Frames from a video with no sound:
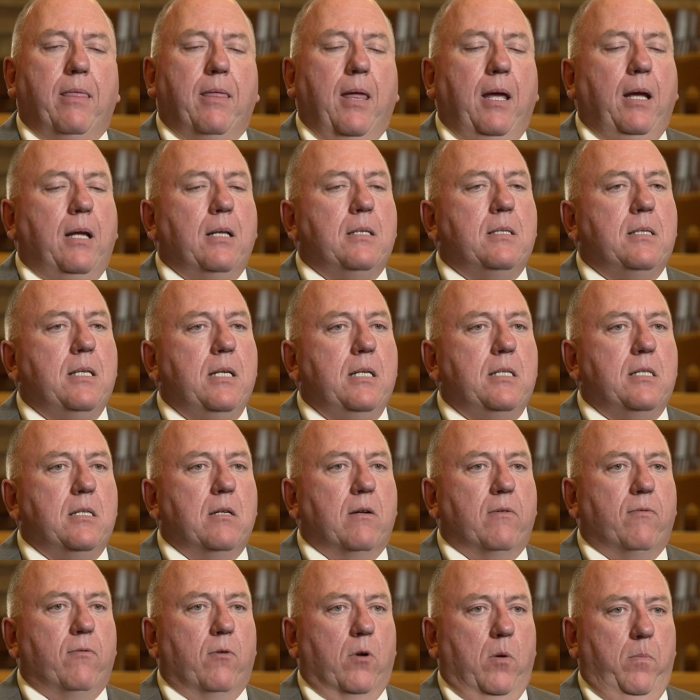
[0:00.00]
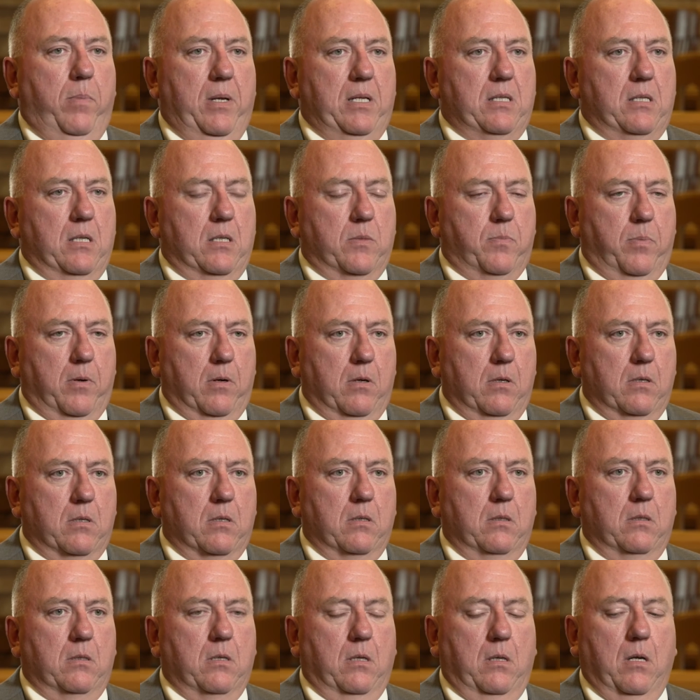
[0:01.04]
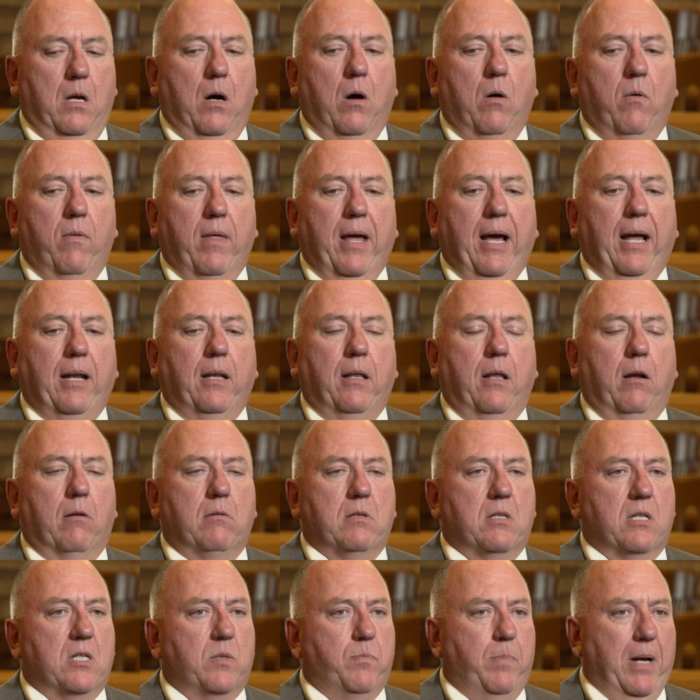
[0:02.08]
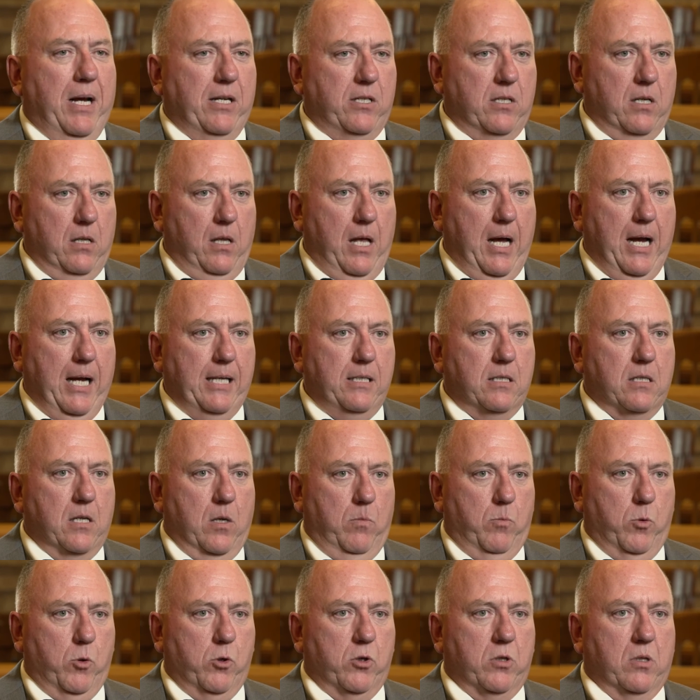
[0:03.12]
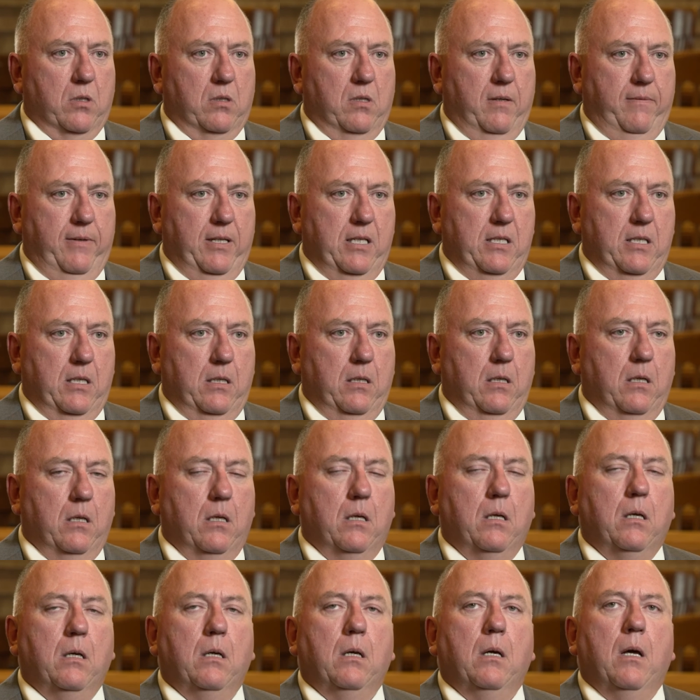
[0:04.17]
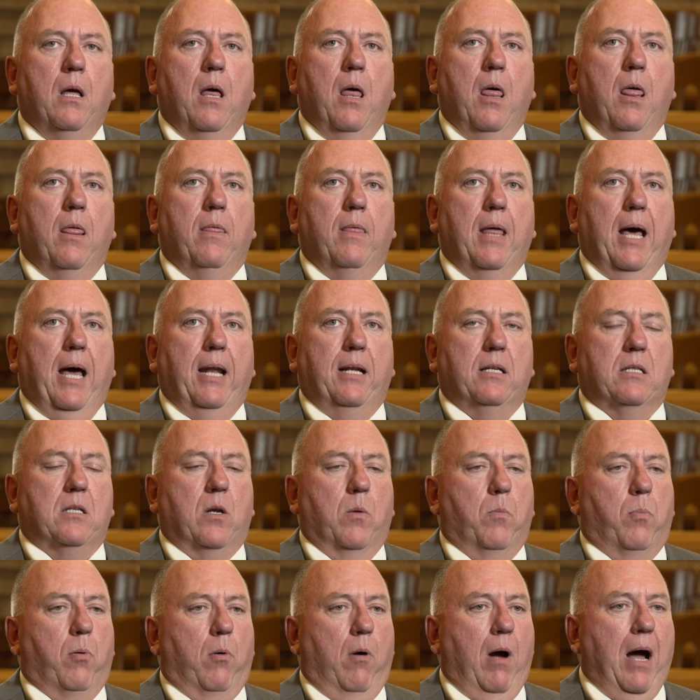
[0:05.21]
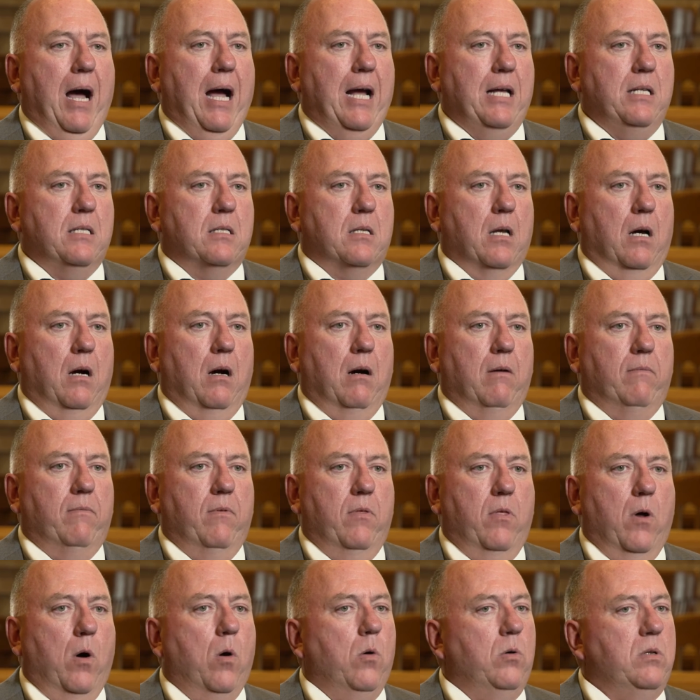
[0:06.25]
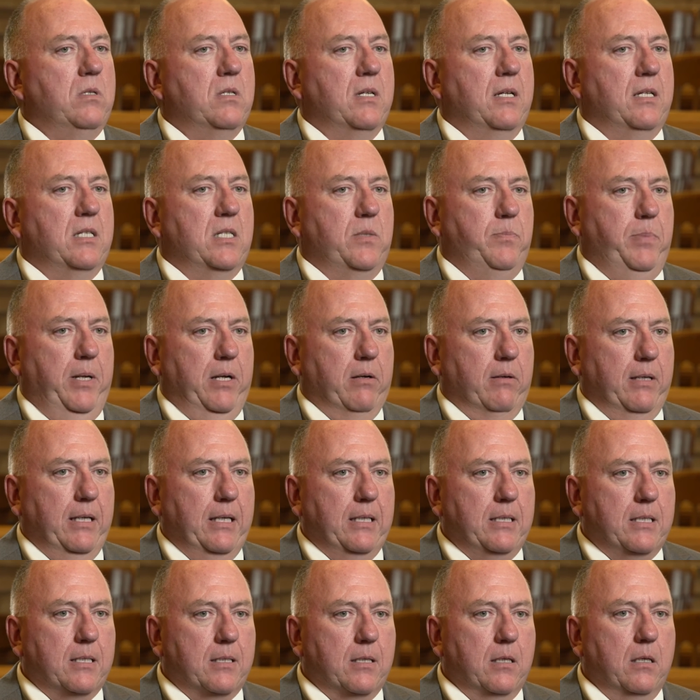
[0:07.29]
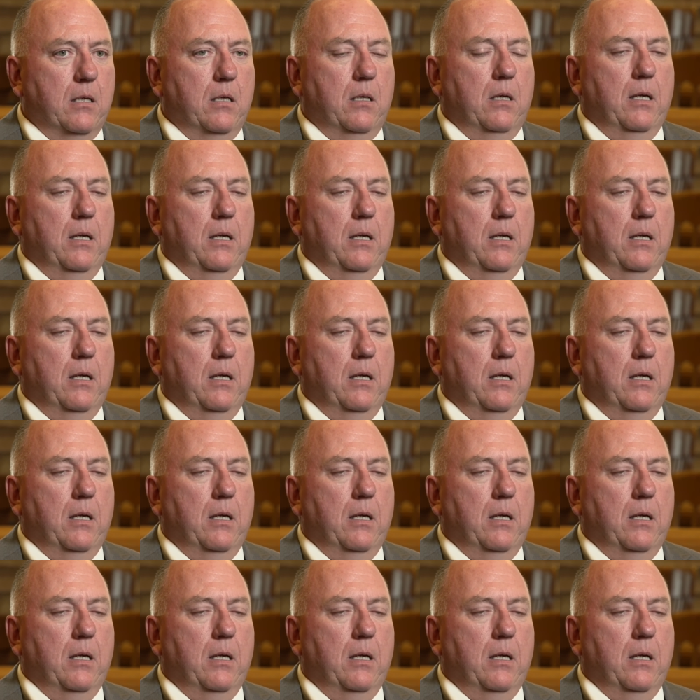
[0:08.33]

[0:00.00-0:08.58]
think it's easier for a business person to know that there's a specialized commercial division that is comprised of those experienced